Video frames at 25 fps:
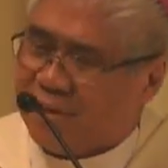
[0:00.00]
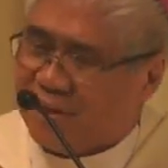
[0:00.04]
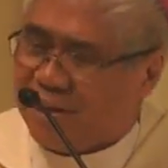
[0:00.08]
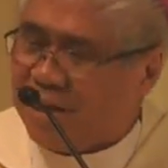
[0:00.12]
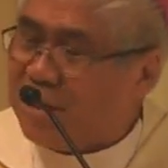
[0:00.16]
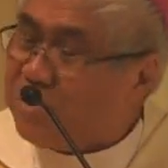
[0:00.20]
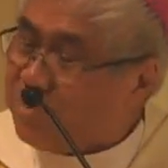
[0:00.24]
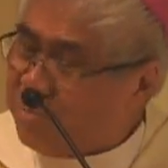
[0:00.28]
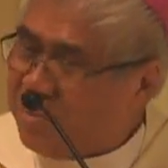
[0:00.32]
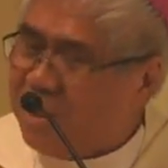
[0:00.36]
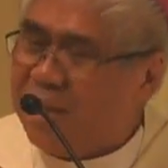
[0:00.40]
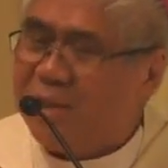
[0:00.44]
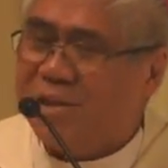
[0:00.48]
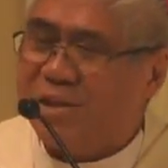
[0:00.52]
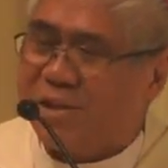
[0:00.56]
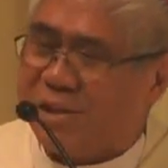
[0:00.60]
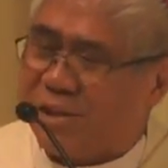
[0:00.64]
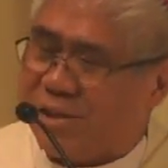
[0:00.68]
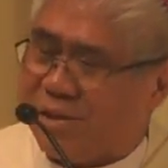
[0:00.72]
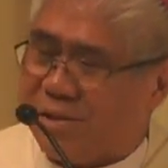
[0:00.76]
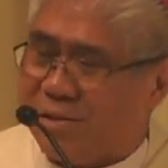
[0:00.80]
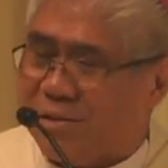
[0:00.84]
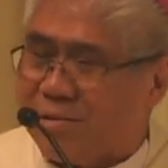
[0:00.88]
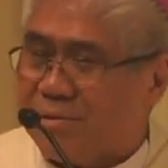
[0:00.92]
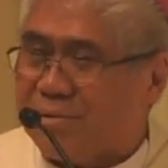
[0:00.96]
it
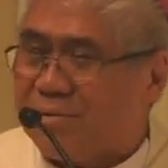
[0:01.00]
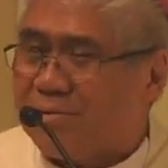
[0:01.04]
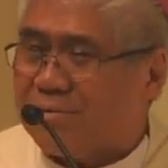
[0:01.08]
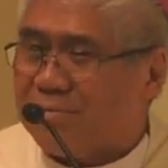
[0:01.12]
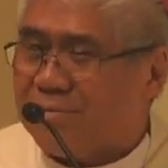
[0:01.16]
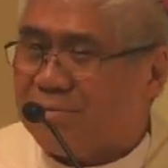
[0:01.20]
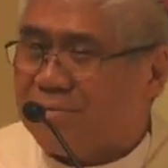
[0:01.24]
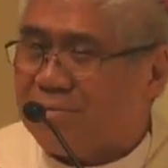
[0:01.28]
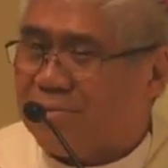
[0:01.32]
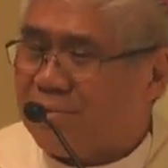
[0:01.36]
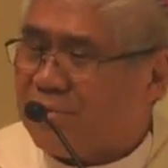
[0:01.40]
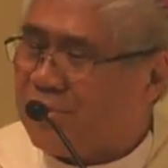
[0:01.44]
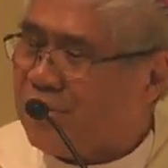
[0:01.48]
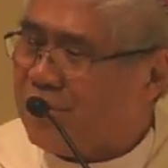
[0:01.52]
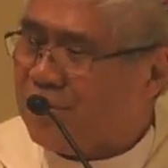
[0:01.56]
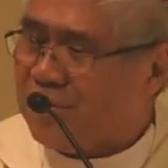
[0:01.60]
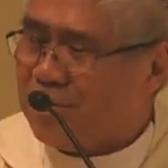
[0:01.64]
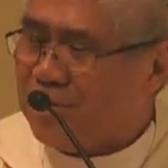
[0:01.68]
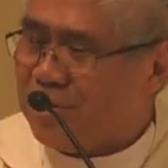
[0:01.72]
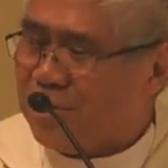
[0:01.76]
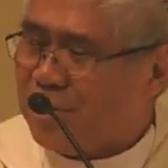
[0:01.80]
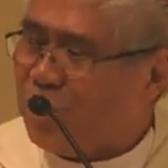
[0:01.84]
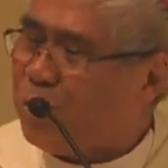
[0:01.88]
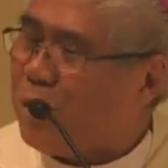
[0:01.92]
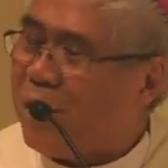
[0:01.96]
means
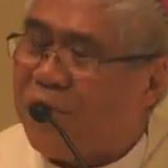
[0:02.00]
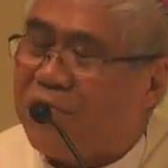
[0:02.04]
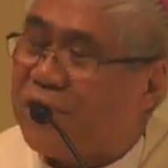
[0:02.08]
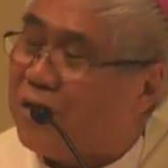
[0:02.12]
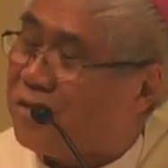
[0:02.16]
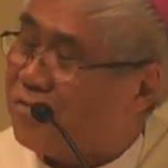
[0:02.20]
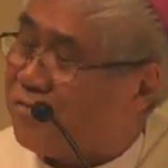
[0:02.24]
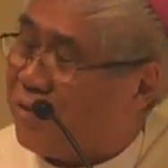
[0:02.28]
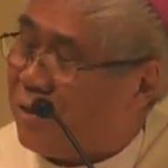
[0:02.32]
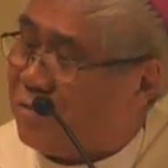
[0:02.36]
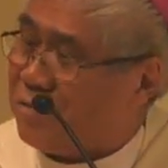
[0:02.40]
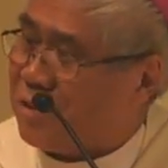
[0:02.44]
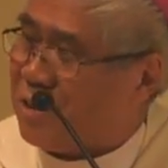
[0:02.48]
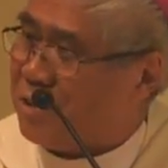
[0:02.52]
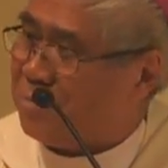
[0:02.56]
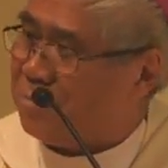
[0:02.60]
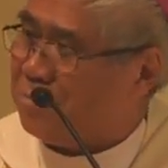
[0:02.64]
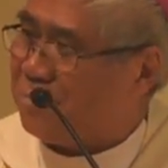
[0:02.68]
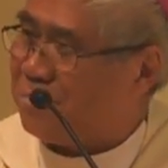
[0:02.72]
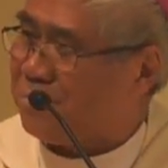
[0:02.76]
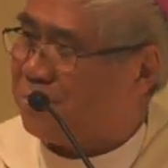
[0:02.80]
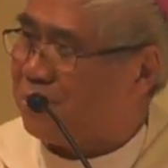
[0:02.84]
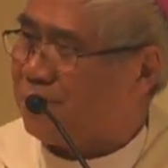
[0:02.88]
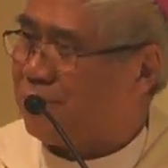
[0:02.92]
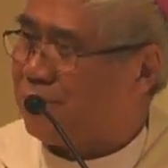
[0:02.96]
you have not found Him.